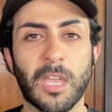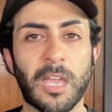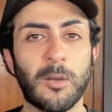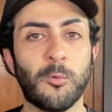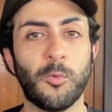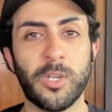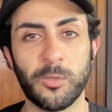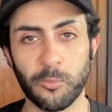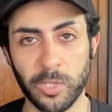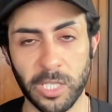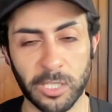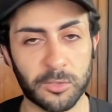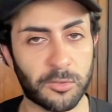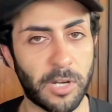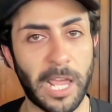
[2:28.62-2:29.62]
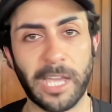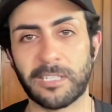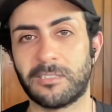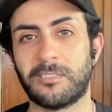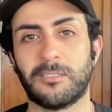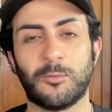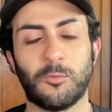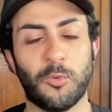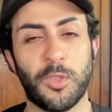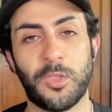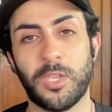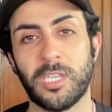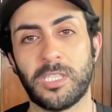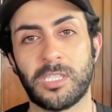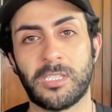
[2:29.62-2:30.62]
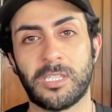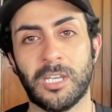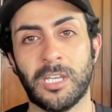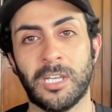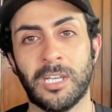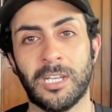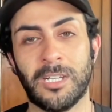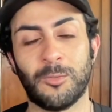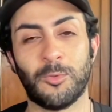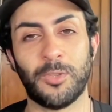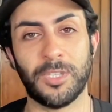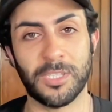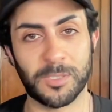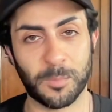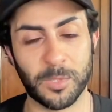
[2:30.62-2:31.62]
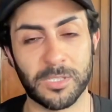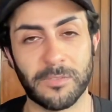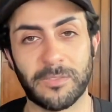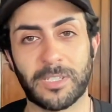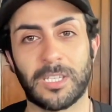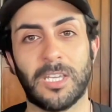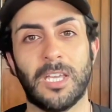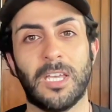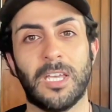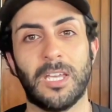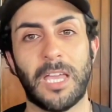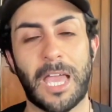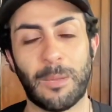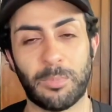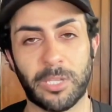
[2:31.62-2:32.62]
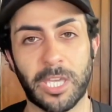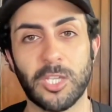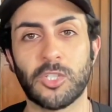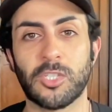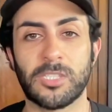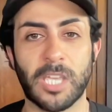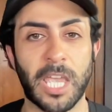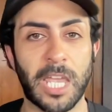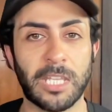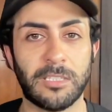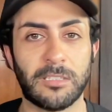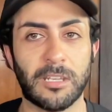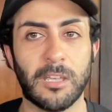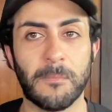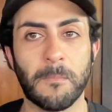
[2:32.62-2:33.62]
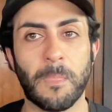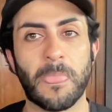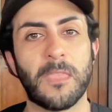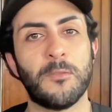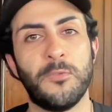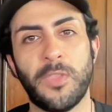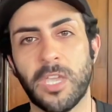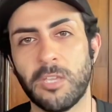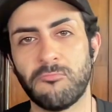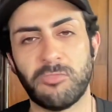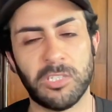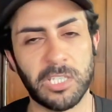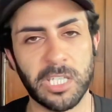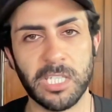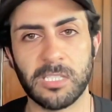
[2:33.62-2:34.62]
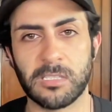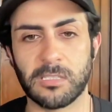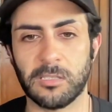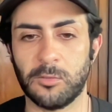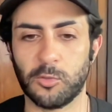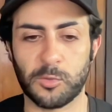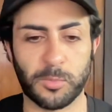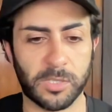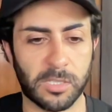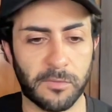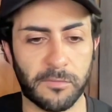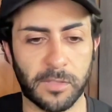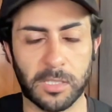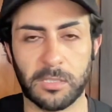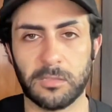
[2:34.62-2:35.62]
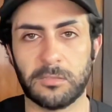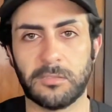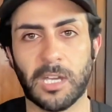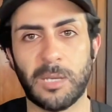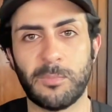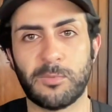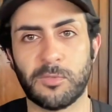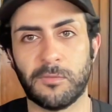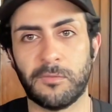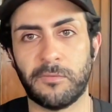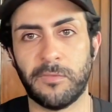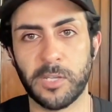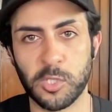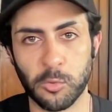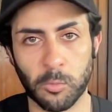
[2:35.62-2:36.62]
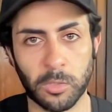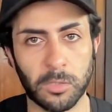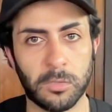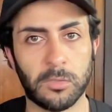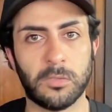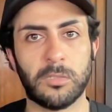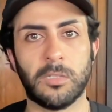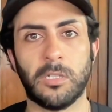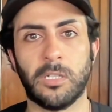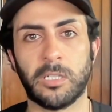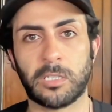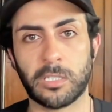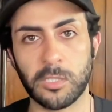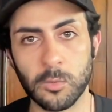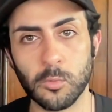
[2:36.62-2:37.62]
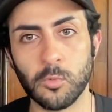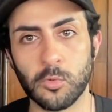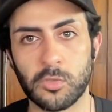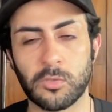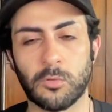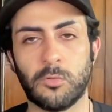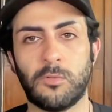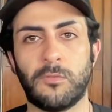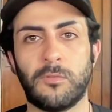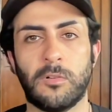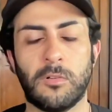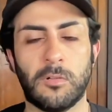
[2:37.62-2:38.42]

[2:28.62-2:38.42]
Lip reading: when we interact with these specific applications, and they release specific types of visual cues, or